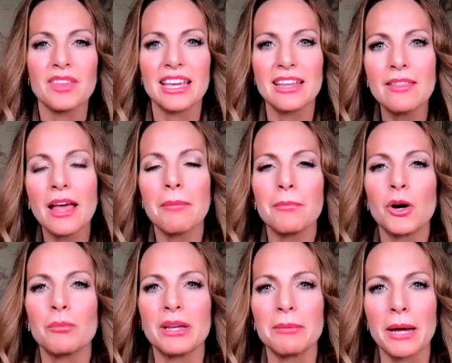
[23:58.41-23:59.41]
In that
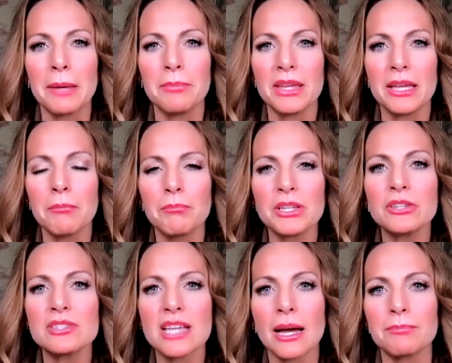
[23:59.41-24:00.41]
moment, by being
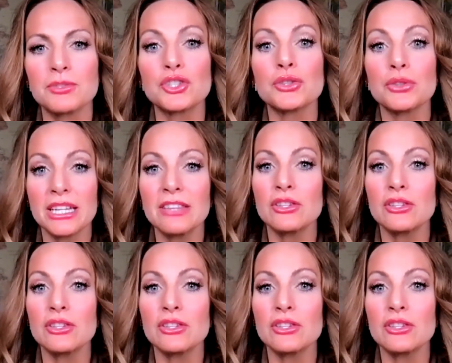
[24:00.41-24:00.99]
built up during the